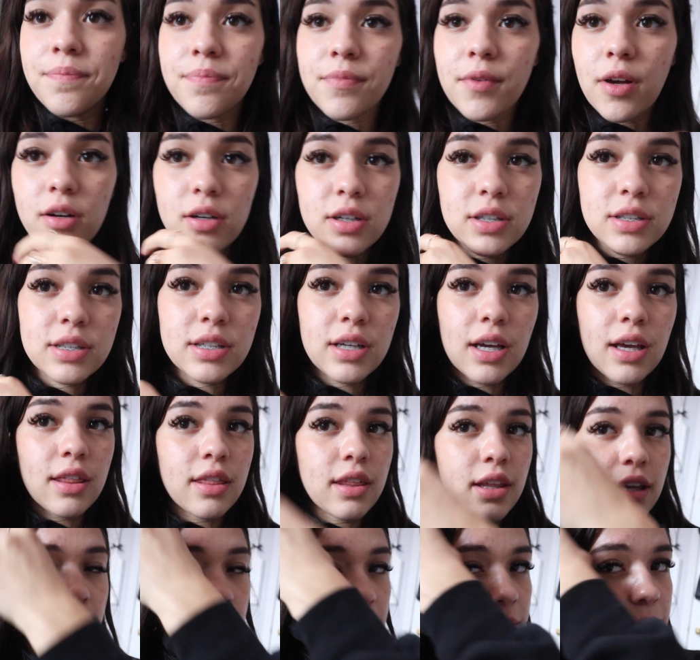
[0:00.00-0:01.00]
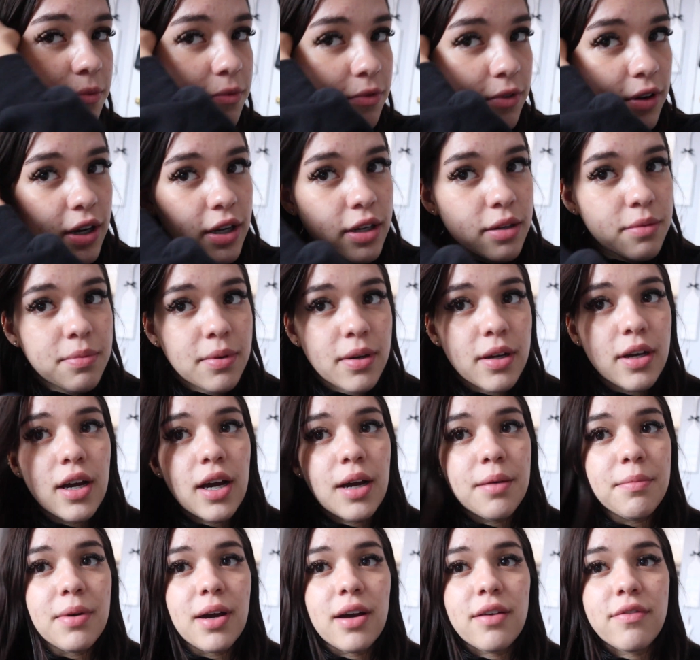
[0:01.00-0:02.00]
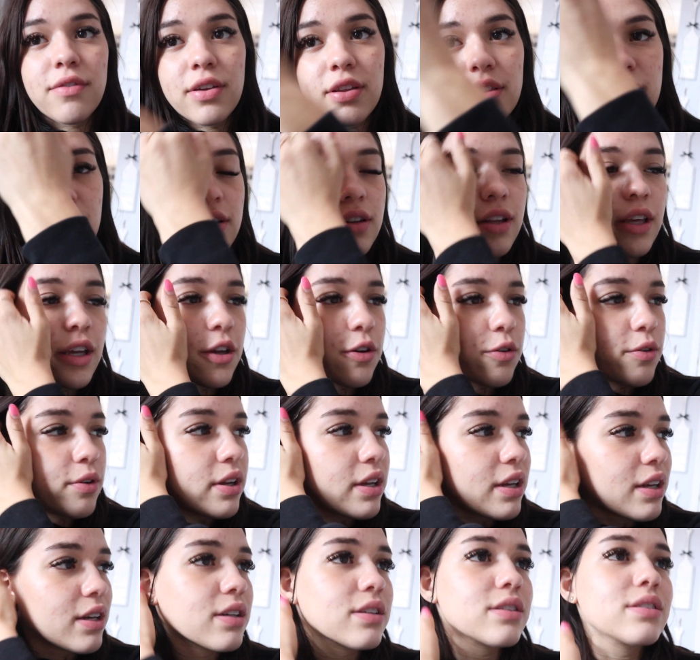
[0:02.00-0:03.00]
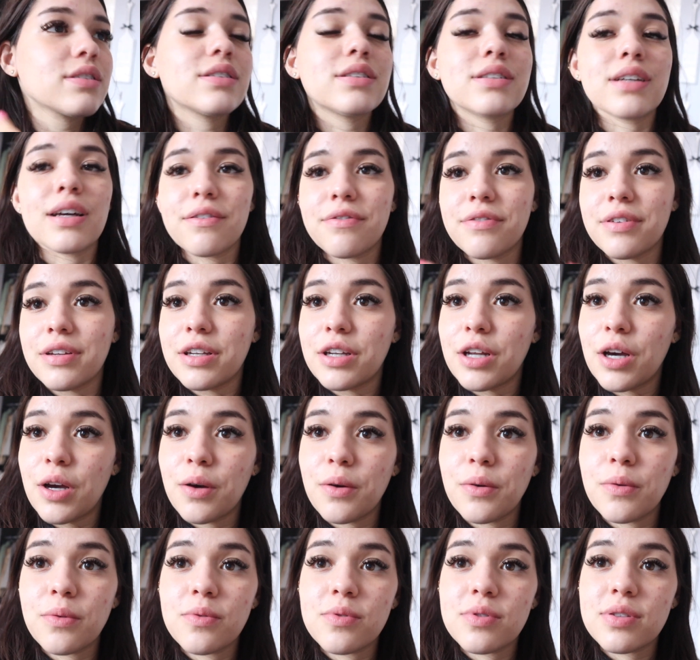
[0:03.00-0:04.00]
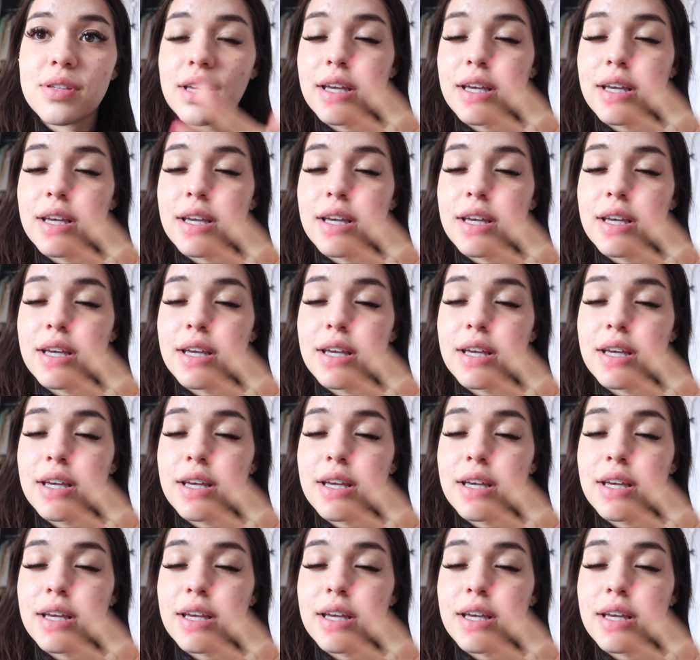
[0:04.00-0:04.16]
Honestly, I think I'm fine, but I'm having the lingering stuffy nose